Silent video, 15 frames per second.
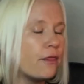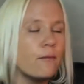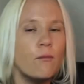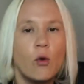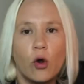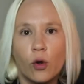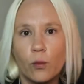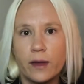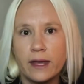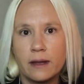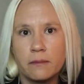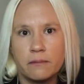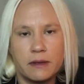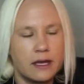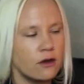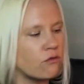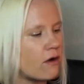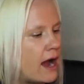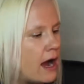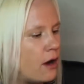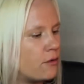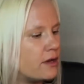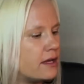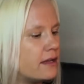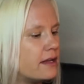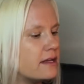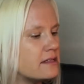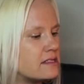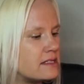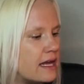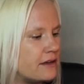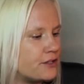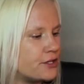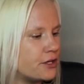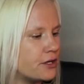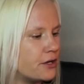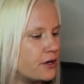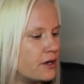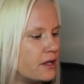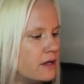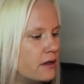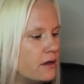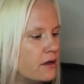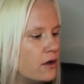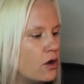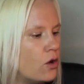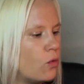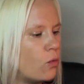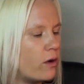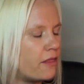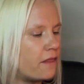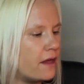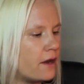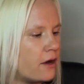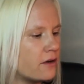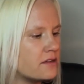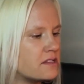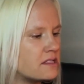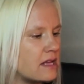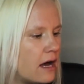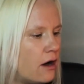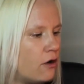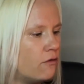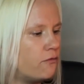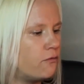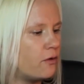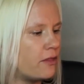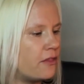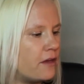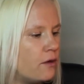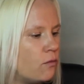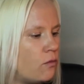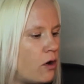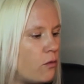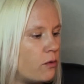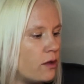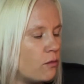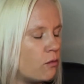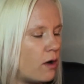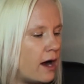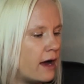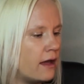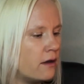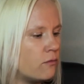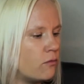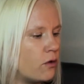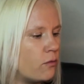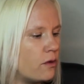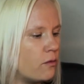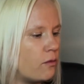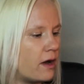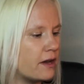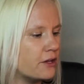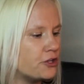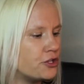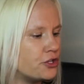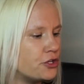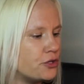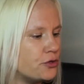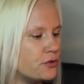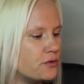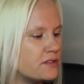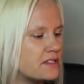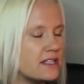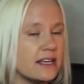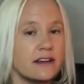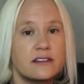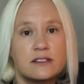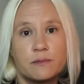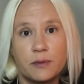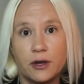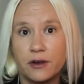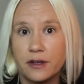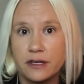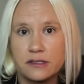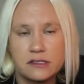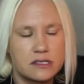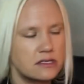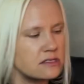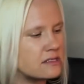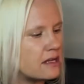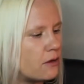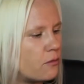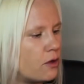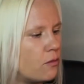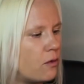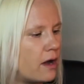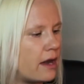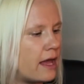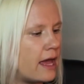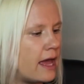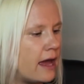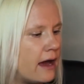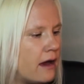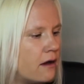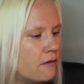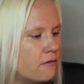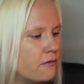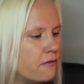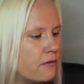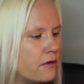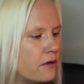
the more we can be grounded, centered within ourselves, within what we want to choose, the experiences that we want to have,